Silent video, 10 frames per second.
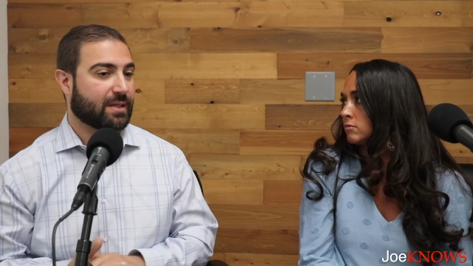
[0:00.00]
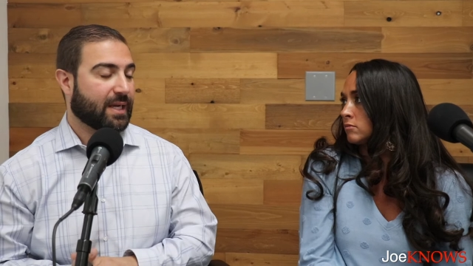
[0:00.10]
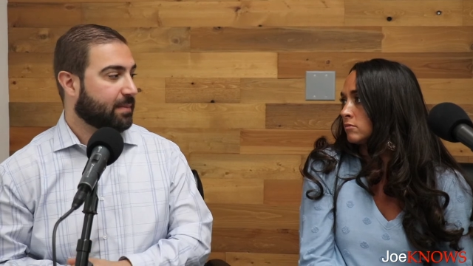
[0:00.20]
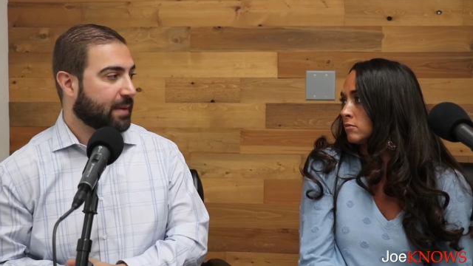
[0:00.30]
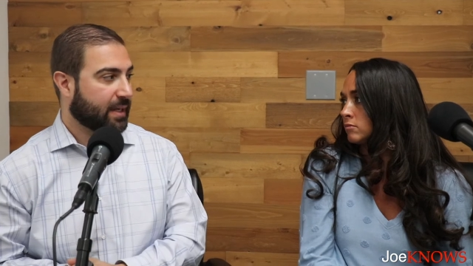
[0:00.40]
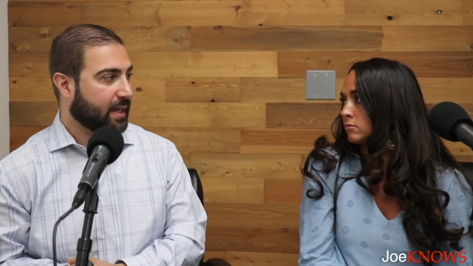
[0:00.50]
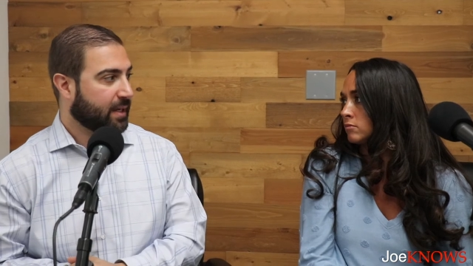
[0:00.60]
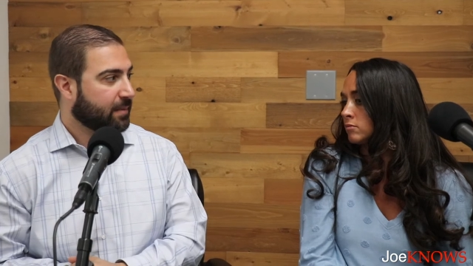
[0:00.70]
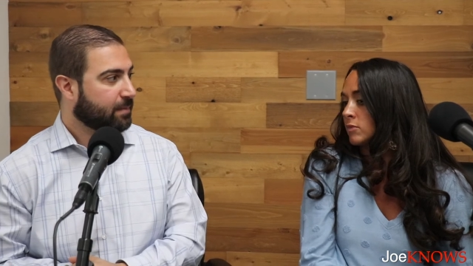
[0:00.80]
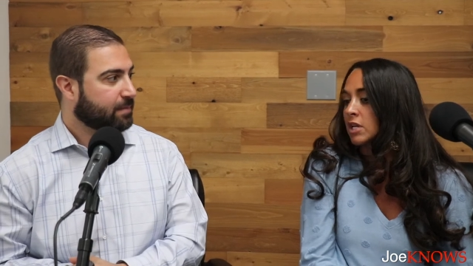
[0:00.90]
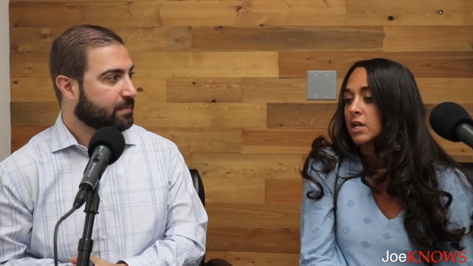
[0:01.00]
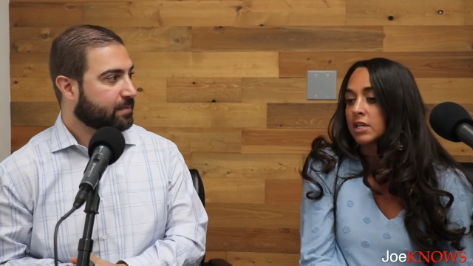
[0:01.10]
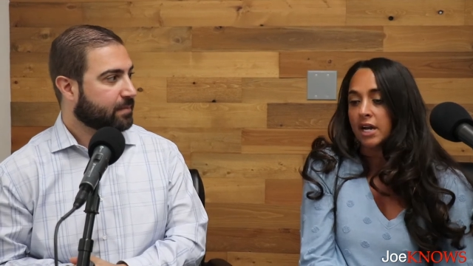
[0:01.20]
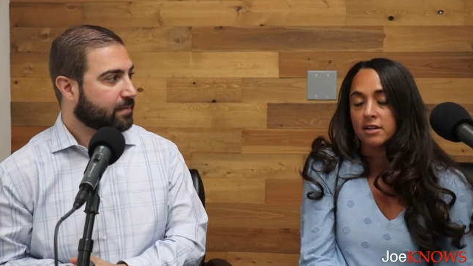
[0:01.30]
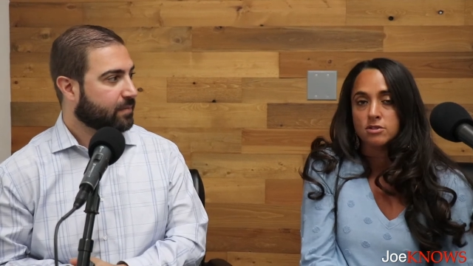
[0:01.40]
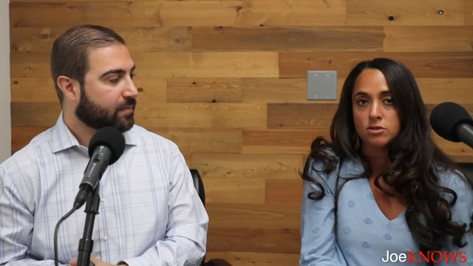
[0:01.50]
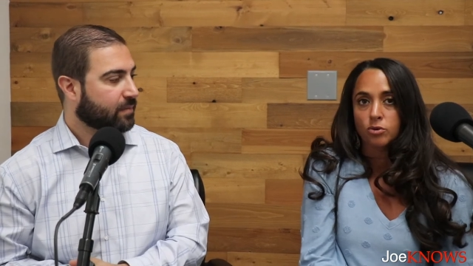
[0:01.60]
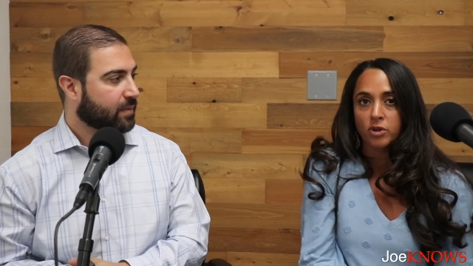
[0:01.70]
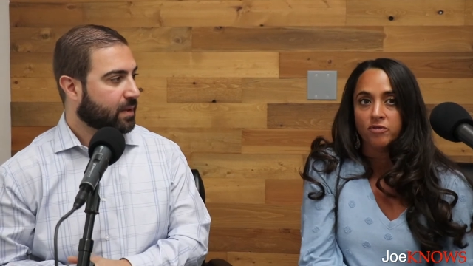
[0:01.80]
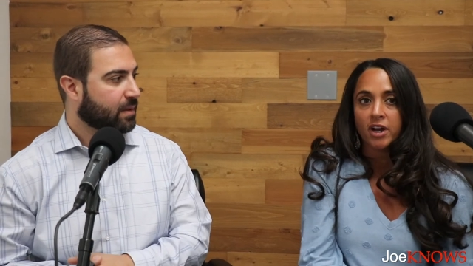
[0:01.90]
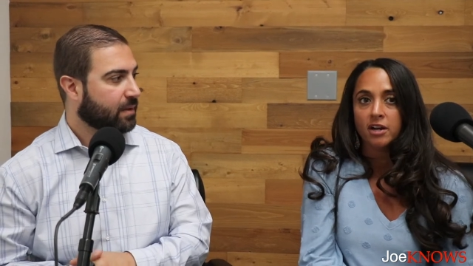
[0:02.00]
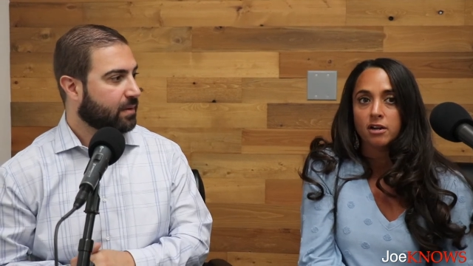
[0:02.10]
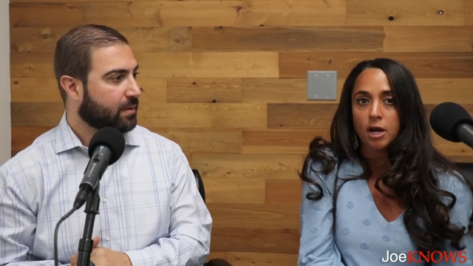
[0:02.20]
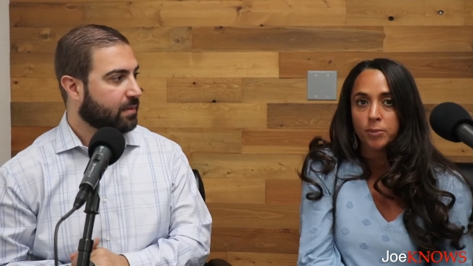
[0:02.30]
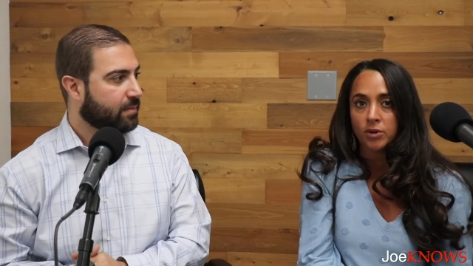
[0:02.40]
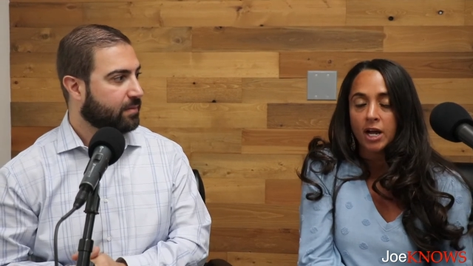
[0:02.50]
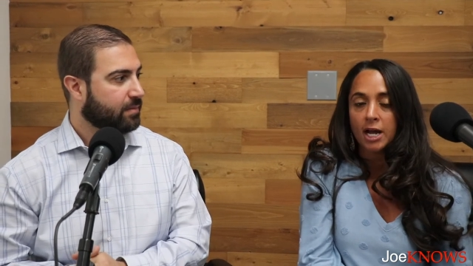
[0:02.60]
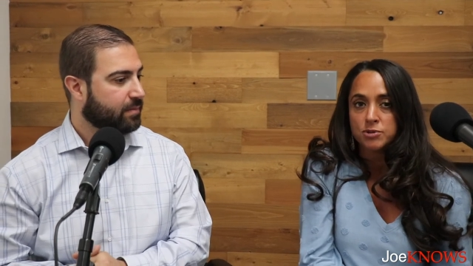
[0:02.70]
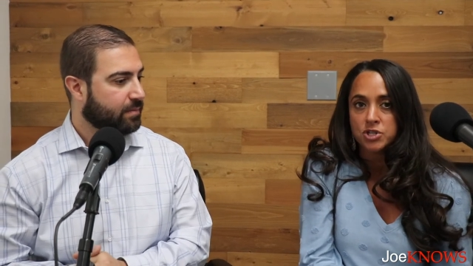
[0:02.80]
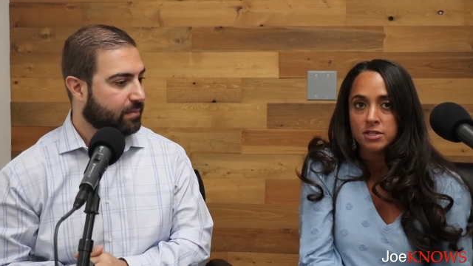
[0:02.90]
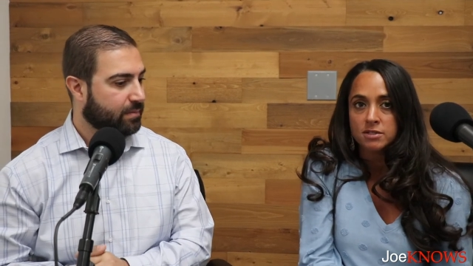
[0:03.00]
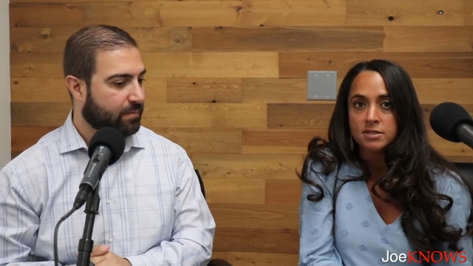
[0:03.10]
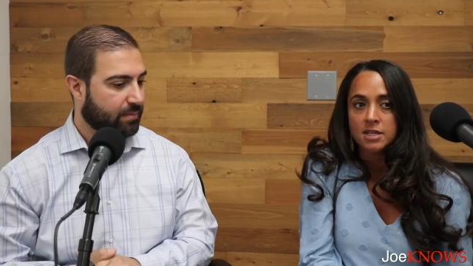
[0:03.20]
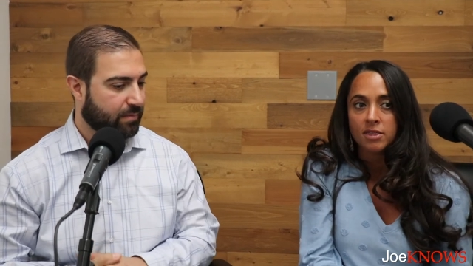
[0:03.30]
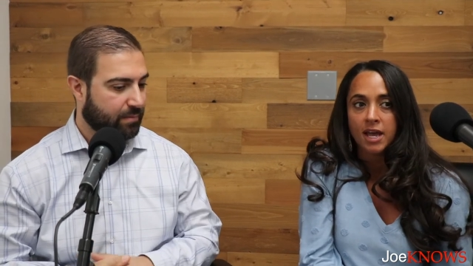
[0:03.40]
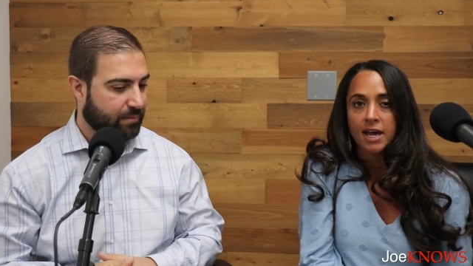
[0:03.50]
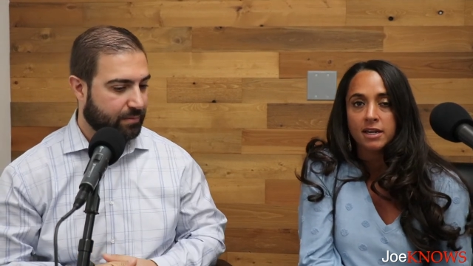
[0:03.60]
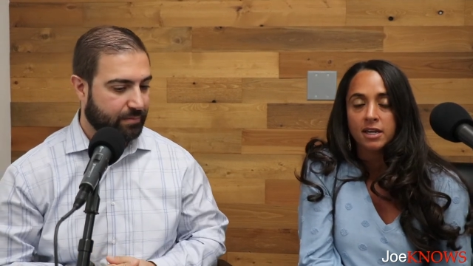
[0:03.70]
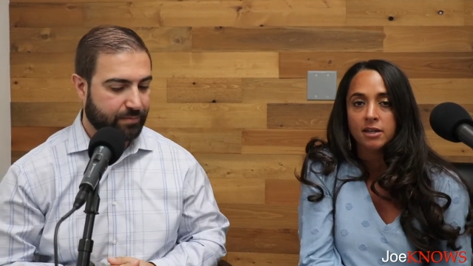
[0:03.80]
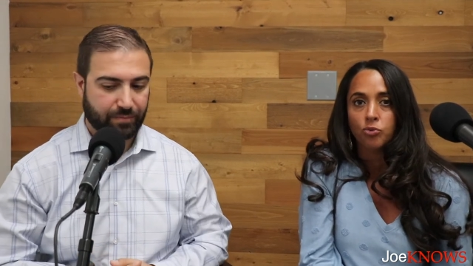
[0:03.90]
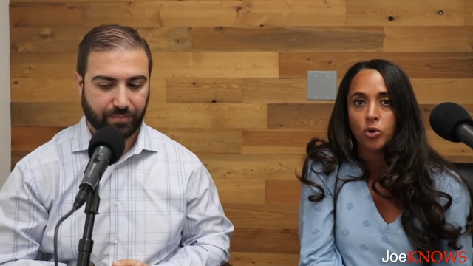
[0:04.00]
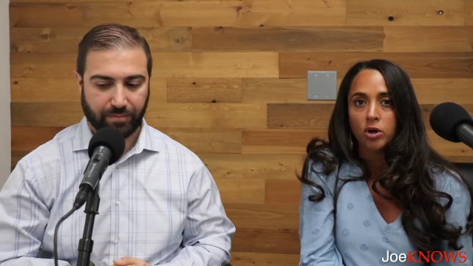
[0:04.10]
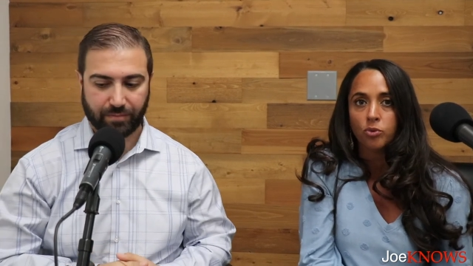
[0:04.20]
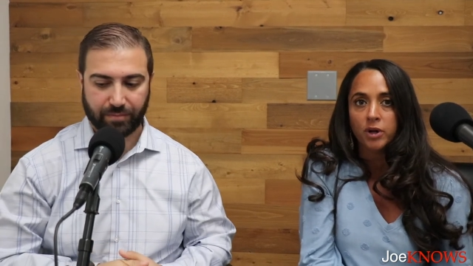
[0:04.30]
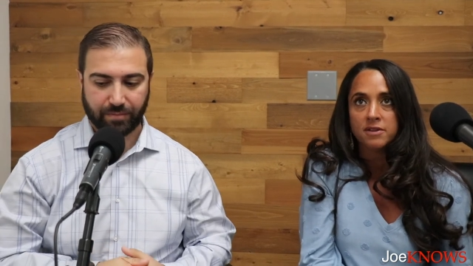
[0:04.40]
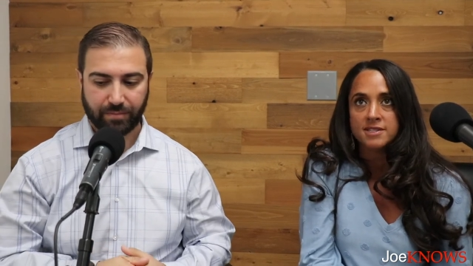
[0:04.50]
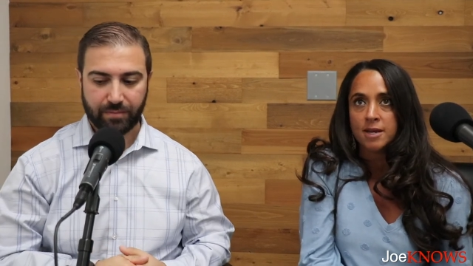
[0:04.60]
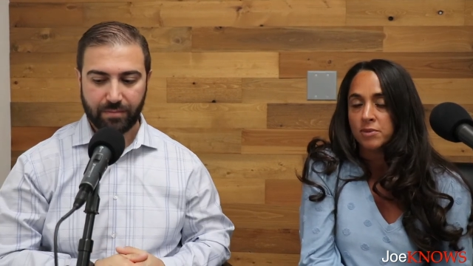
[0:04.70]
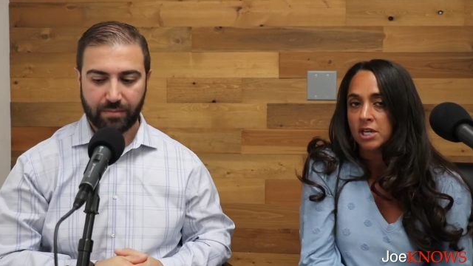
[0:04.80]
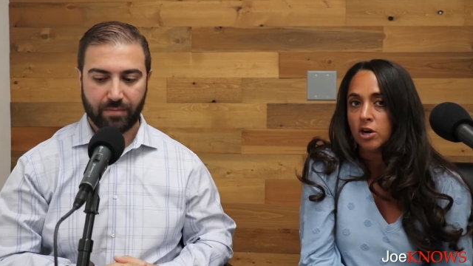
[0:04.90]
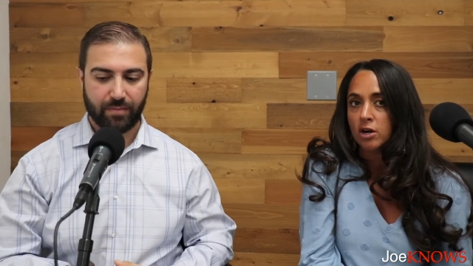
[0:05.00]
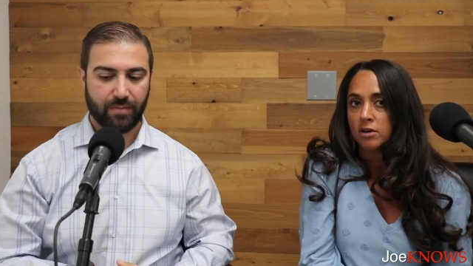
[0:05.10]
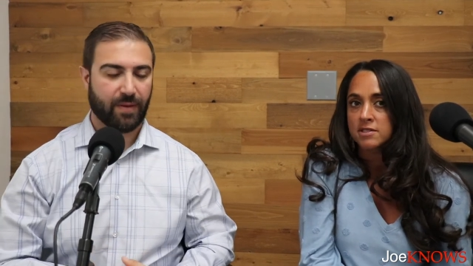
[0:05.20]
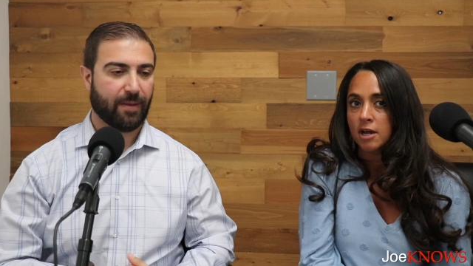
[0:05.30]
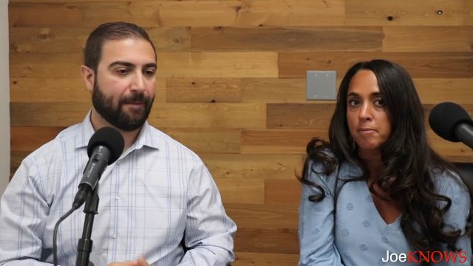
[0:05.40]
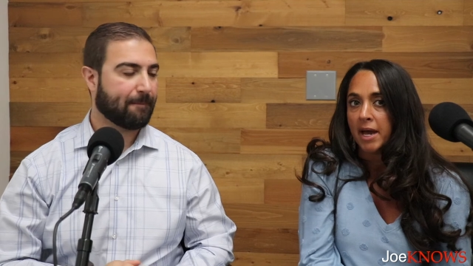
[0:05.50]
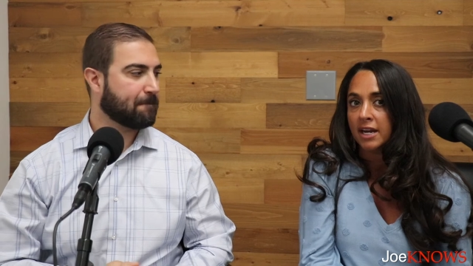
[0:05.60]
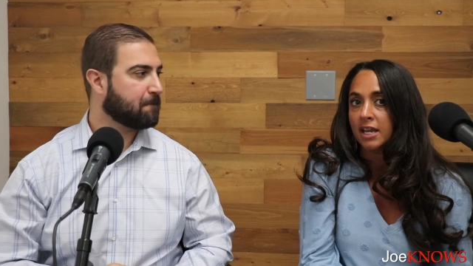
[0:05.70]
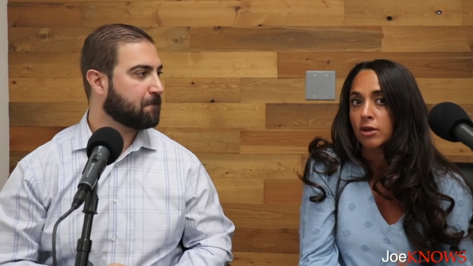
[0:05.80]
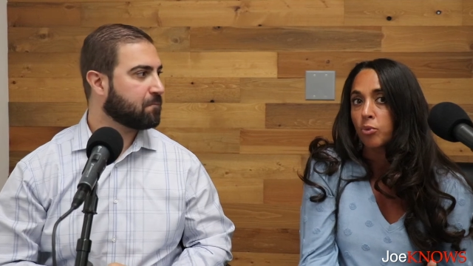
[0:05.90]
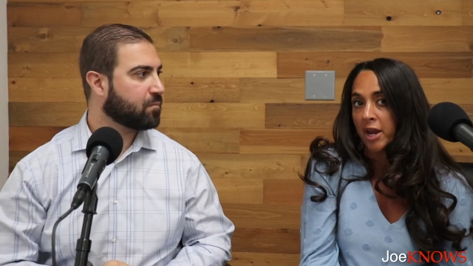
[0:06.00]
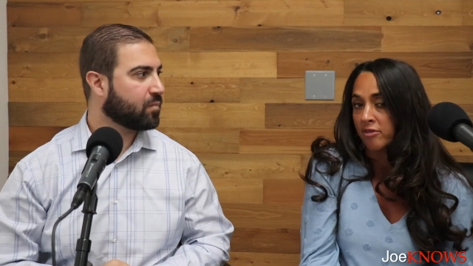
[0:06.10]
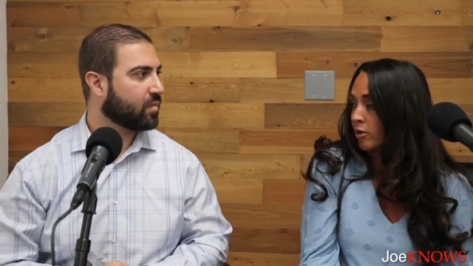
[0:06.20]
Speaker 1: take Medicaid?
Speaker 2: Yes, so we've got a couple options that can work with something called a Medicaid waiver